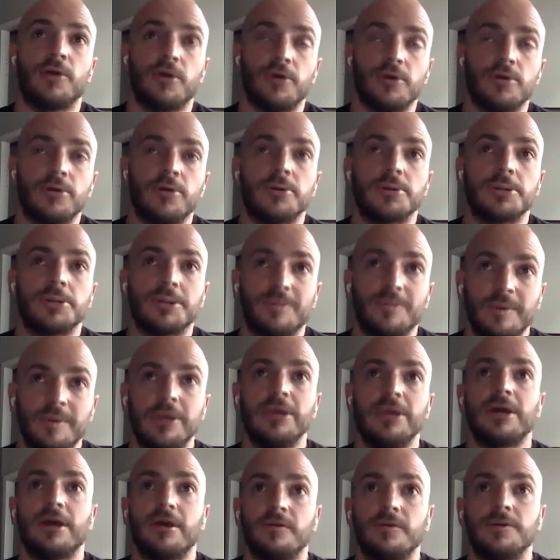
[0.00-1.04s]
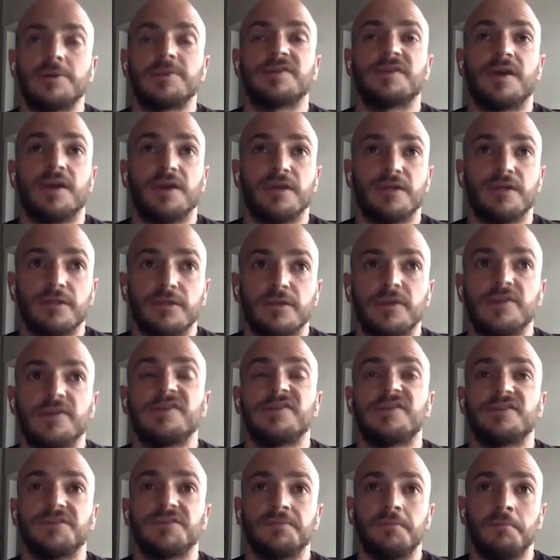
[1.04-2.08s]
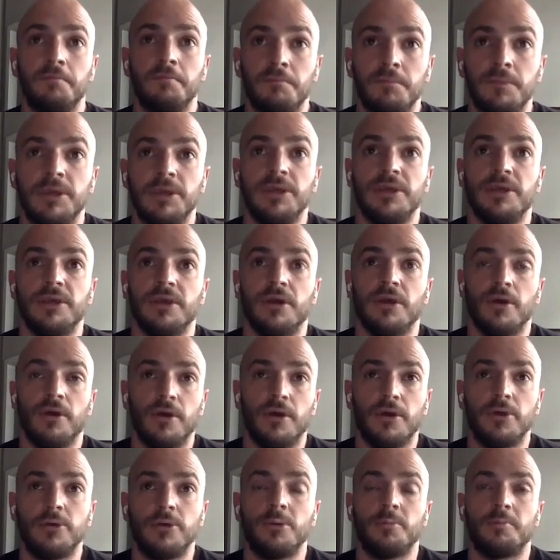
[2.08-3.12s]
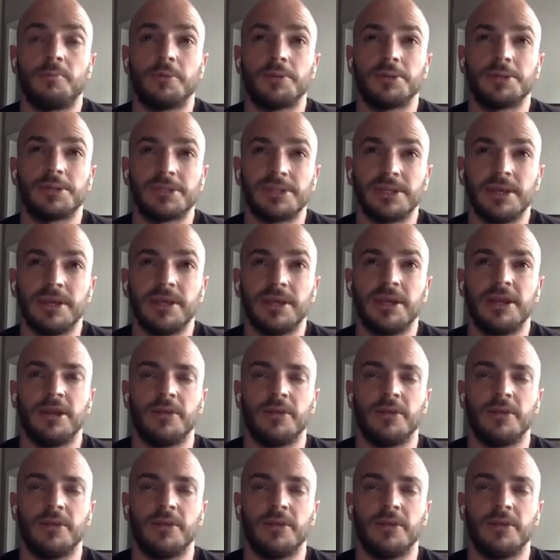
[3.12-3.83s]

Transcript: heard her speak, I was like, this is me 100%.